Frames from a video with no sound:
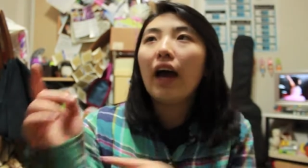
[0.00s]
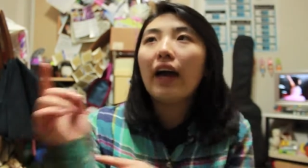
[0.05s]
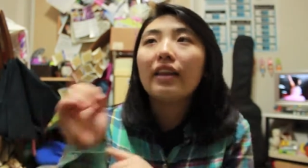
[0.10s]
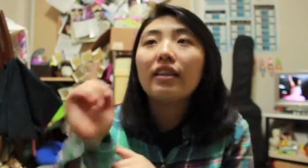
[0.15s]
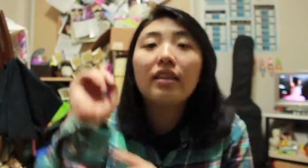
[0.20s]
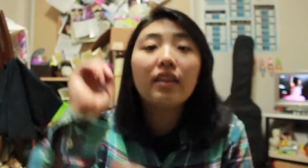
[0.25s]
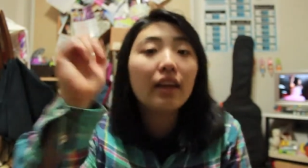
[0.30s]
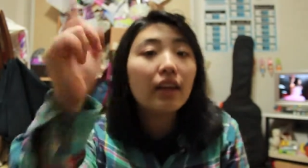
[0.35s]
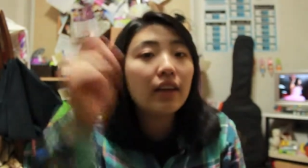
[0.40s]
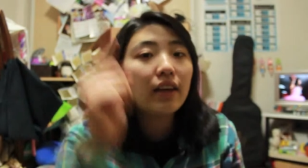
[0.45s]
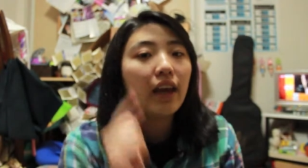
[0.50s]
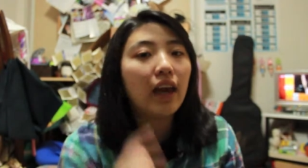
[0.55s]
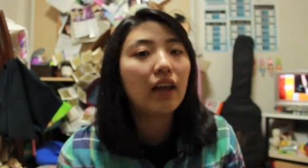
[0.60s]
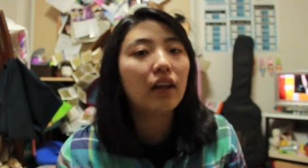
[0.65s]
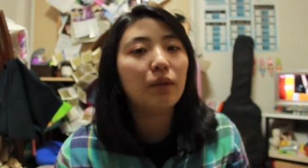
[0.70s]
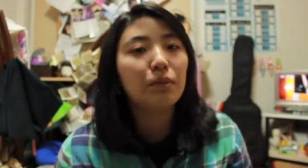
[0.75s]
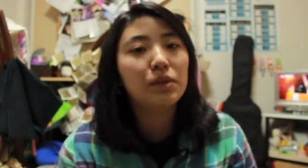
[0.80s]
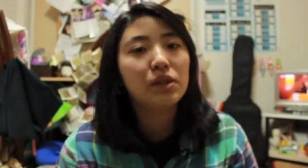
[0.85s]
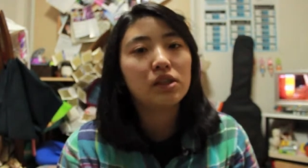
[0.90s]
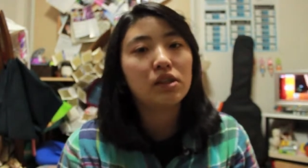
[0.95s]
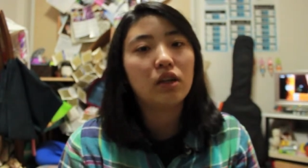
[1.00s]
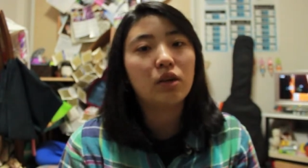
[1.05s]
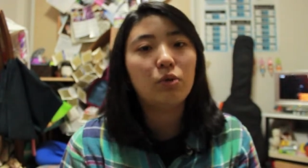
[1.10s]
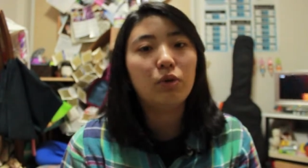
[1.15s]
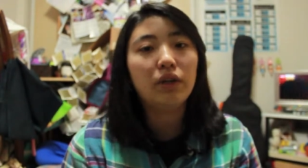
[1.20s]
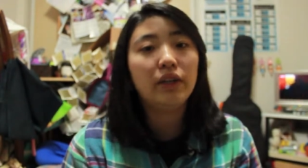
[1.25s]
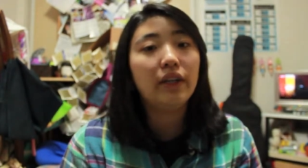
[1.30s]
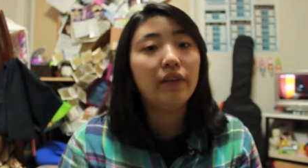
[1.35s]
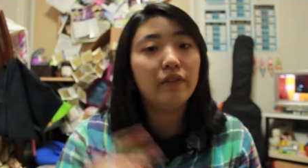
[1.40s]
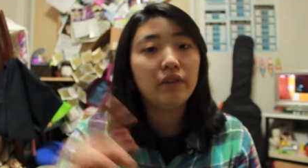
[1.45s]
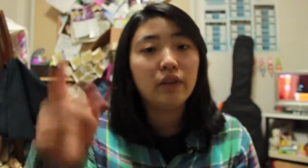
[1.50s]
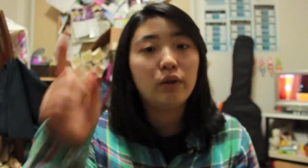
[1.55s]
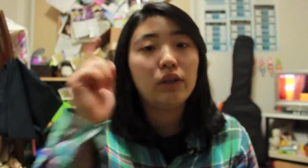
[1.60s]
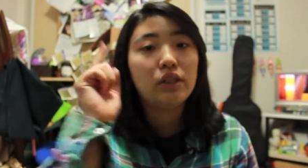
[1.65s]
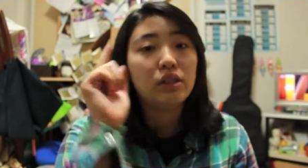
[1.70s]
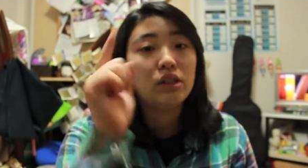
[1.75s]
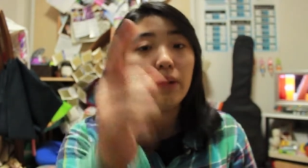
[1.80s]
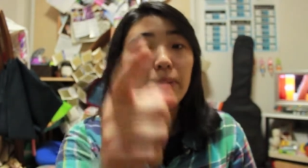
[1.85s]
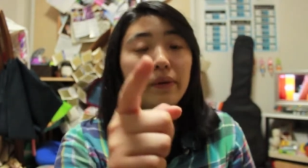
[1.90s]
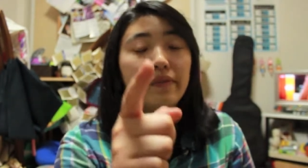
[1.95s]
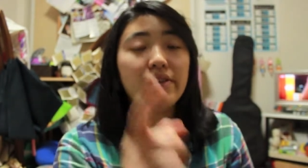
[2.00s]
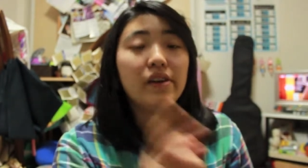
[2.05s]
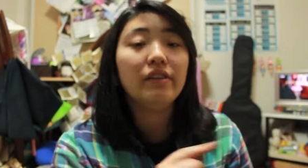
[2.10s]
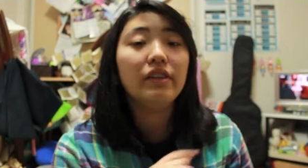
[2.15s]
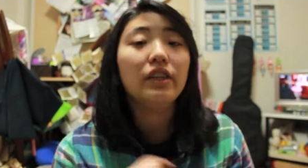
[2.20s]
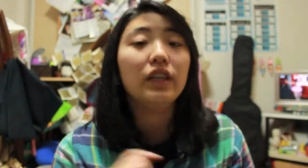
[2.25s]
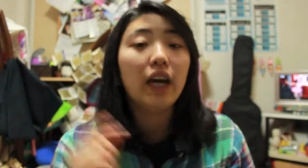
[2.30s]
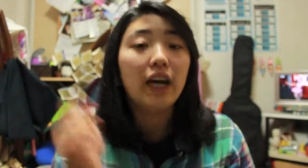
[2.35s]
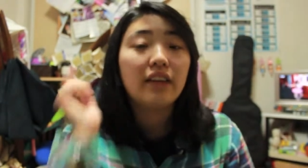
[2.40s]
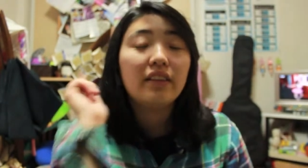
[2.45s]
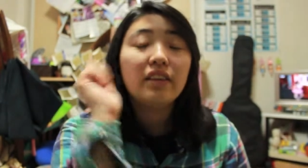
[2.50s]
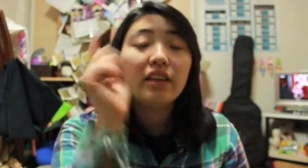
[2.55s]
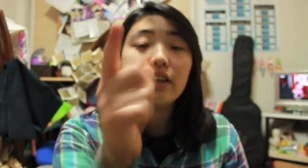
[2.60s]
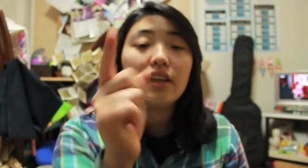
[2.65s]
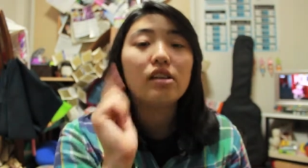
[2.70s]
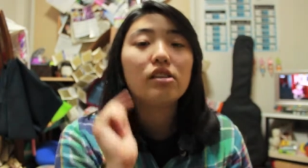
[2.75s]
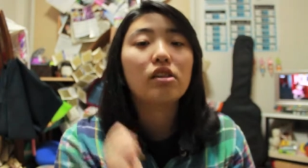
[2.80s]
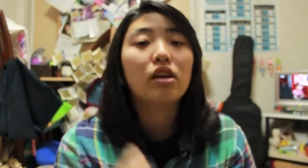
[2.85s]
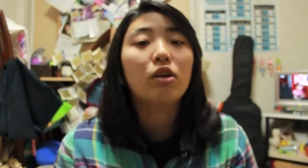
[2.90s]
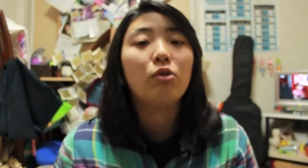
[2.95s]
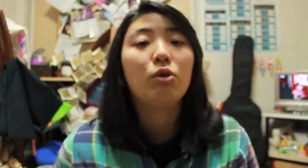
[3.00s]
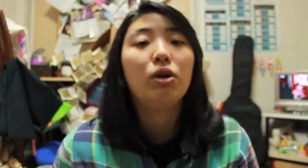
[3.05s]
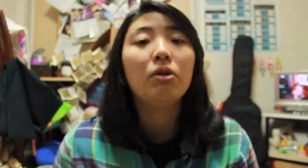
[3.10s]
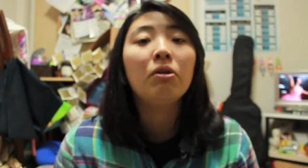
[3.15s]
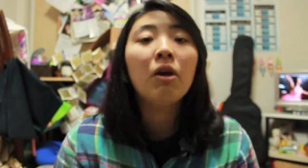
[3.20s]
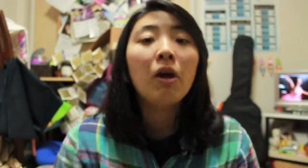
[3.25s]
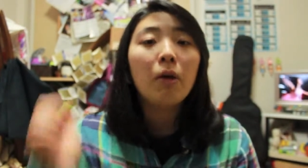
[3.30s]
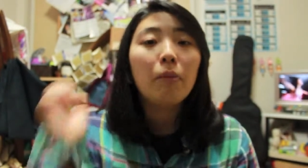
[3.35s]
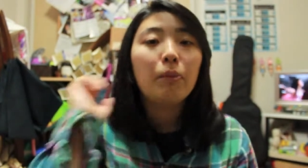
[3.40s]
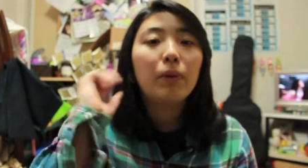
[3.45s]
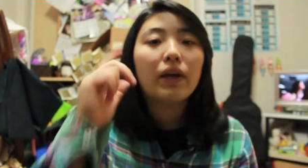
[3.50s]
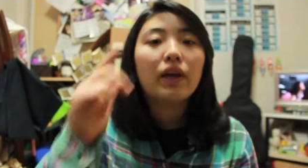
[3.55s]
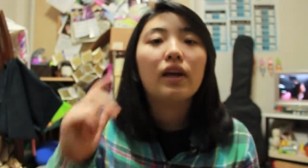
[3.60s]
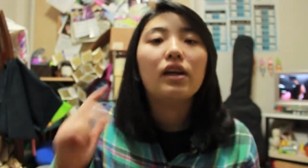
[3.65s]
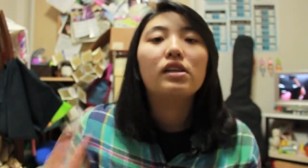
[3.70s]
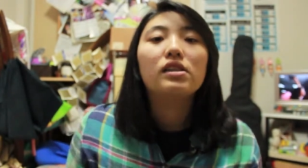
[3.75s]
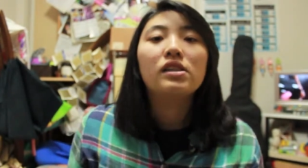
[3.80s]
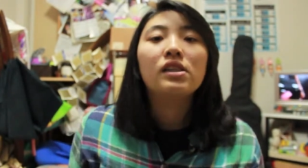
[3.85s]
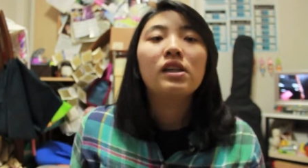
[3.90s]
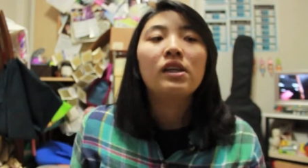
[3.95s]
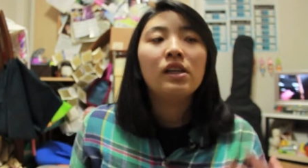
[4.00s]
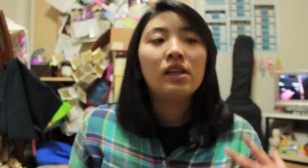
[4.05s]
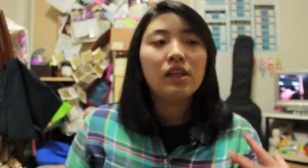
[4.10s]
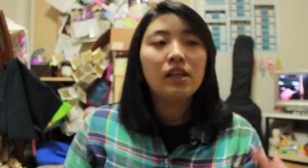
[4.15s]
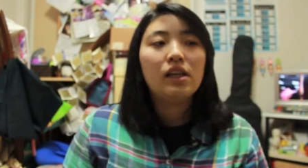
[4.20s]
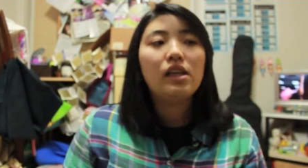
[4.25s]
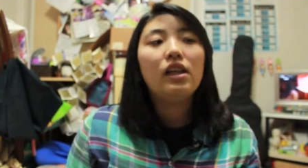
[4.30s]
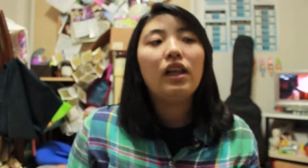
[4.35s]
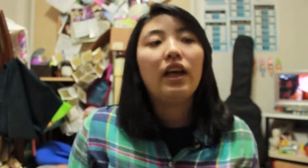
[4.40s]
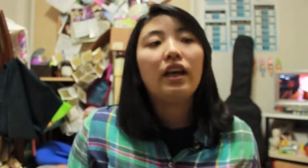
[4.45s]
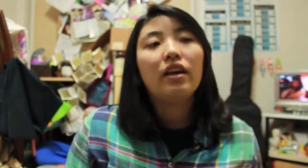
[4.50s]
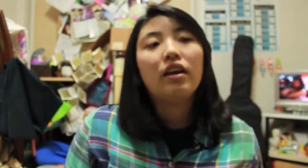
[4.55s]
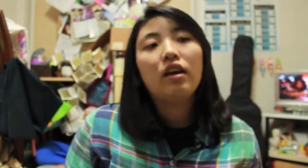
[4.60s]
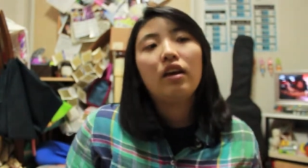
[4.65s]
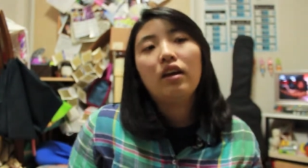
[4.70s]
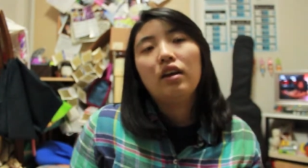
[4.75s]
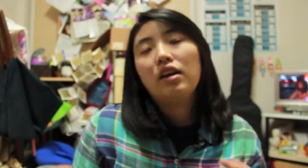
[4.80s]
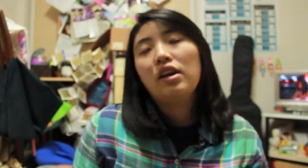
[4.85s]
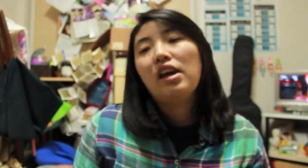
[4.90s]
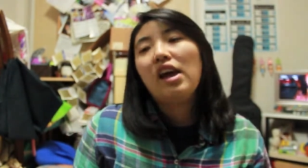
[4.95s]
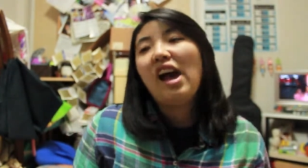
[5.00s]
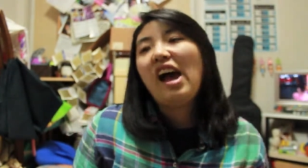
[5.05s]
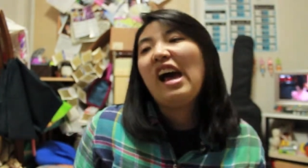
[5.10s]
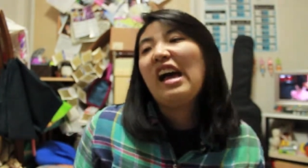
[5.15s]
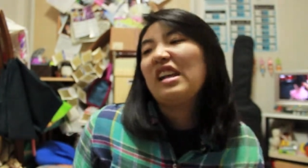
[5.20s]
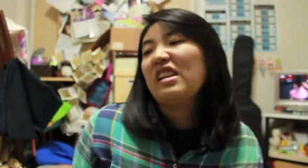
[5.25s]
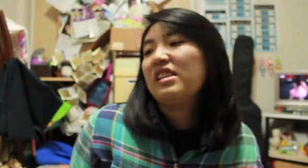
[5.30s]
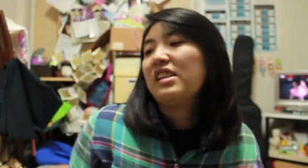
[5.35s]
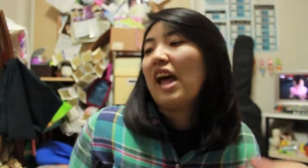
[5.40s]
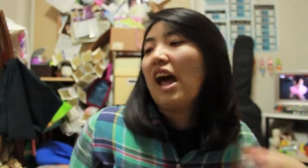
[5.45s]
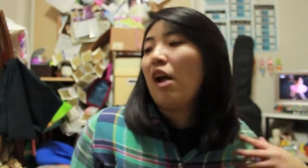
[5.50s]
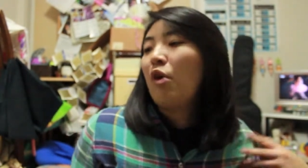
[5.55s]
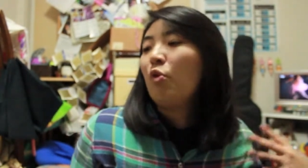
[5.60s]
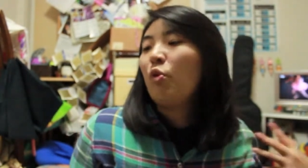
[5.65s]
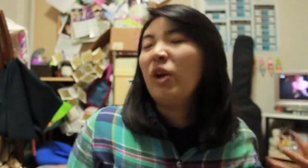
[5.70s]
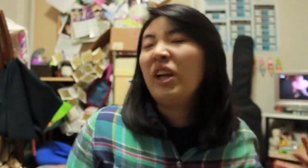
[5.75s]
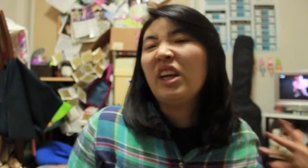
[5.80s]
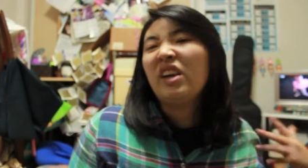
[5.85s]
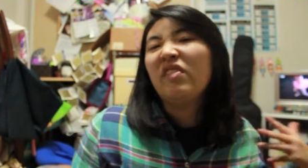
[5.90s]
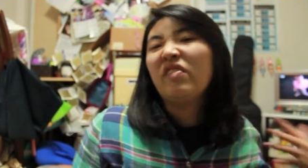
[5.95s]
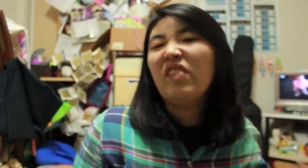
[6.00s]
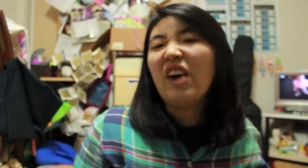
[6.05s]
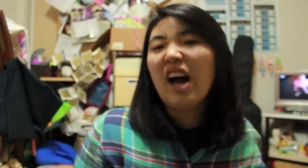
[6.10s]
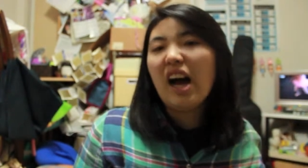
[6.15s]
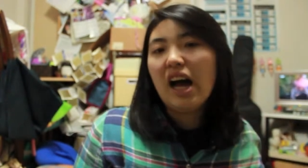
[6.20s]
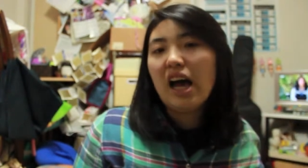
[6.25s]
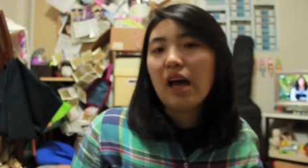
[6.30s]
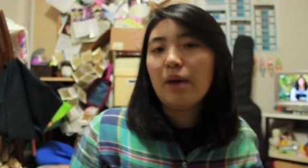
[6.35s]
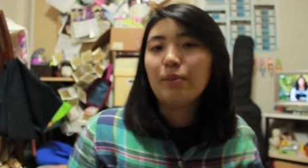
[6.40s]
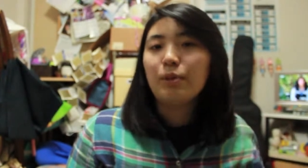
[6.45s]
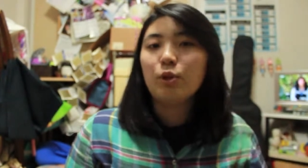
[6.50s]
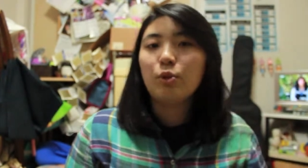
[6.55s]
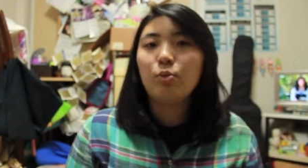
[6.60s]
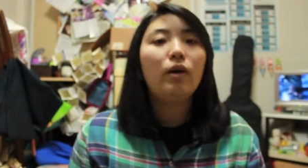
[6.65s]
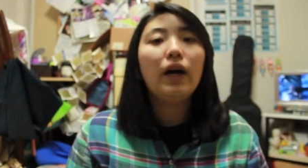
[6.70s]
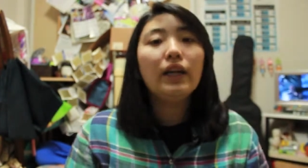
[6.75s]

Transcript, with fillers: I think Caleb is gonna win, even though he's not my favorite. I think he's gonna win because he like he has that winning vibe to him.